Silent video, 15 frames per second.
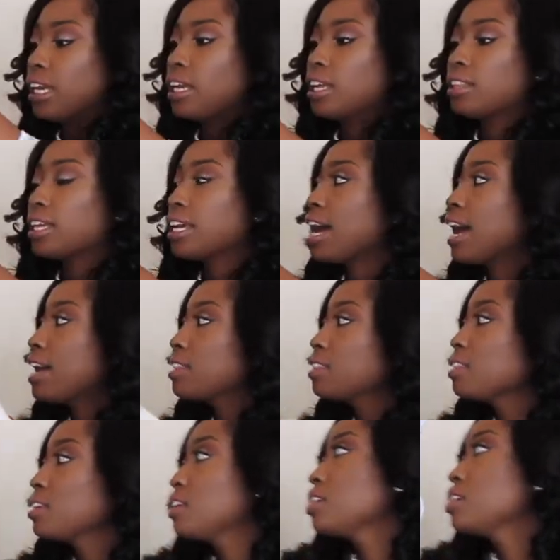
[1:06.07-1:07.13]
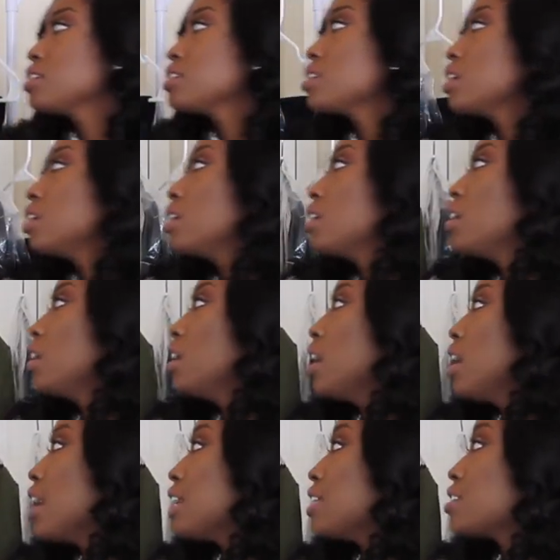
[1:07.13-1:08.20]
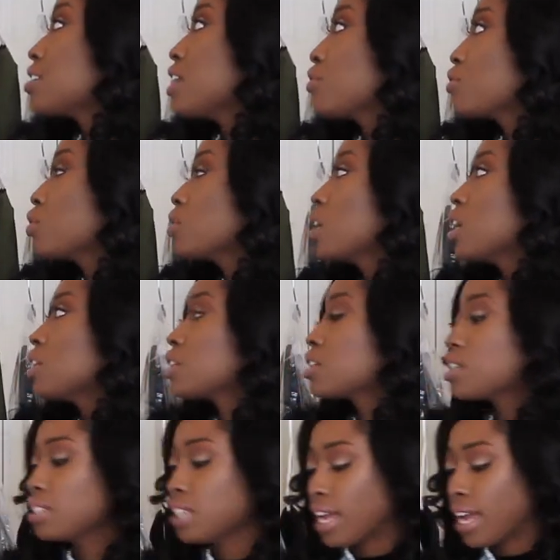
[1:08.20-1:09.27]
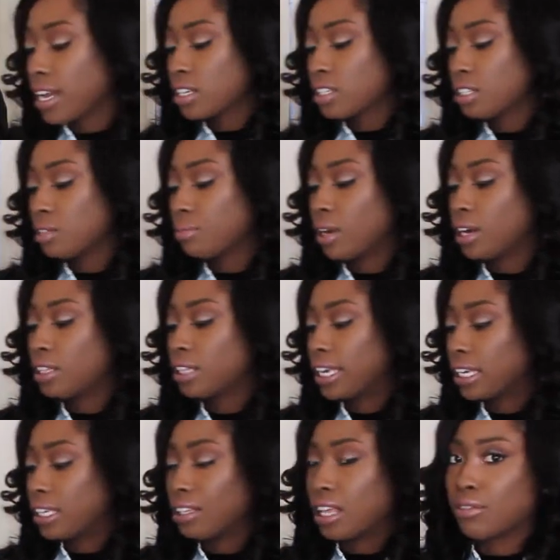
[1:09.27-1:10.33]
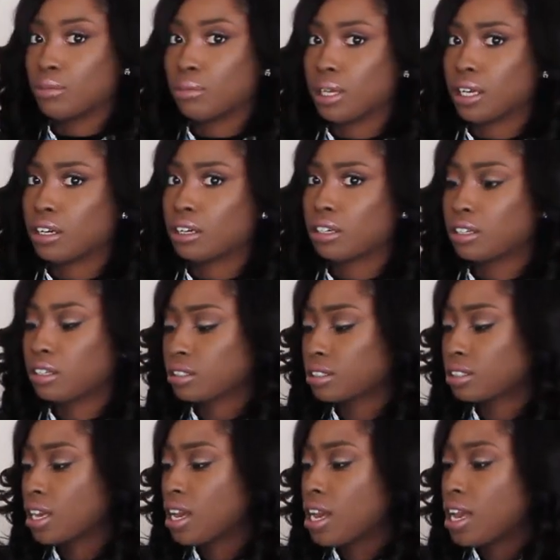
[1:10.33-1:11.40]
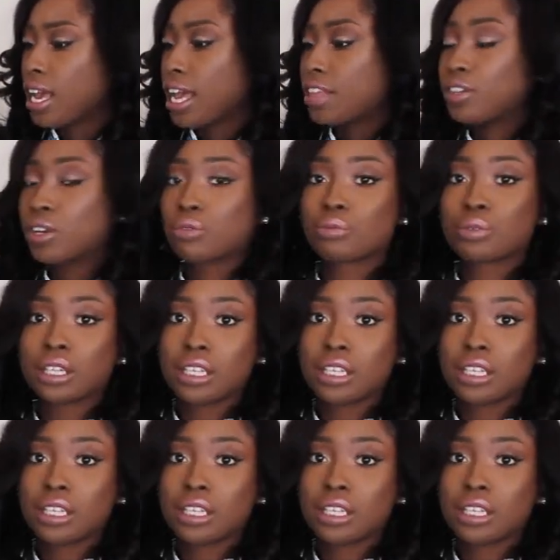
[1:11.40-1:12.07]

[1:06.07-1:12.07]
And they had these in several colors. I actually bought like eleven pair, and they're